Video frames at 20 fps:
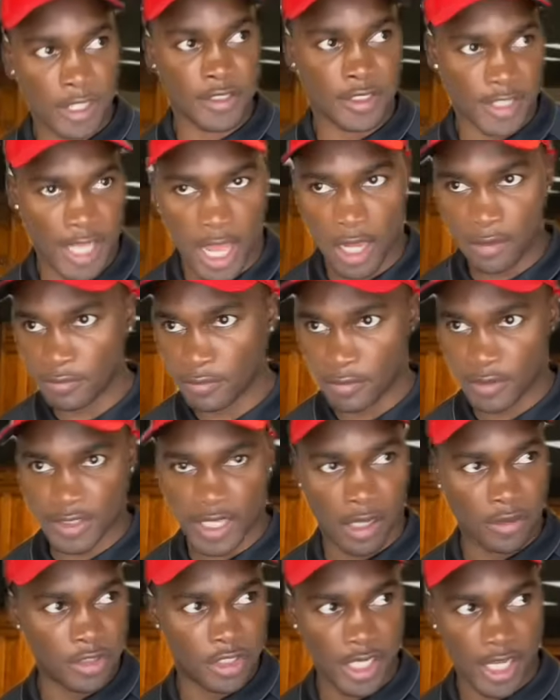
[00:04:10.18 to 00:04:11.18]
And sound?
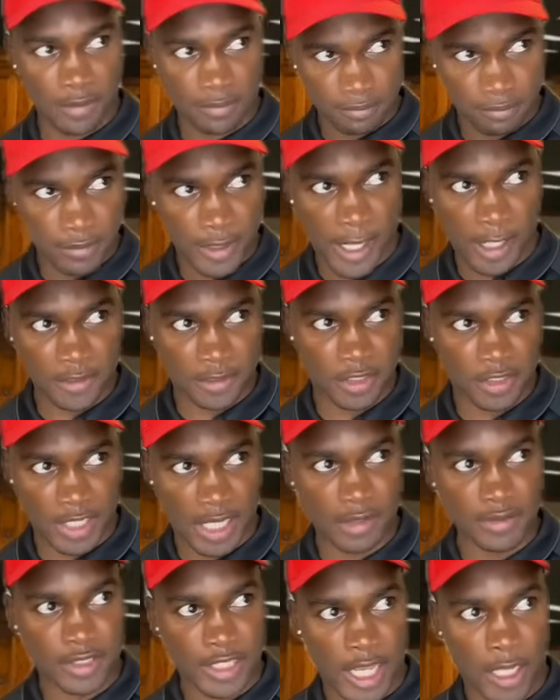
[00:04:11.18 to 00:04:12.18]
Sound check? How's the
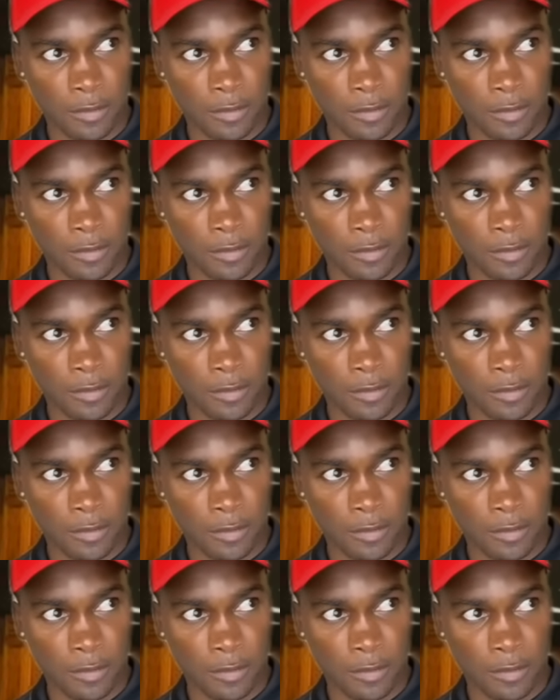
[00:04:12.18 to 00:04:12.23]
sound?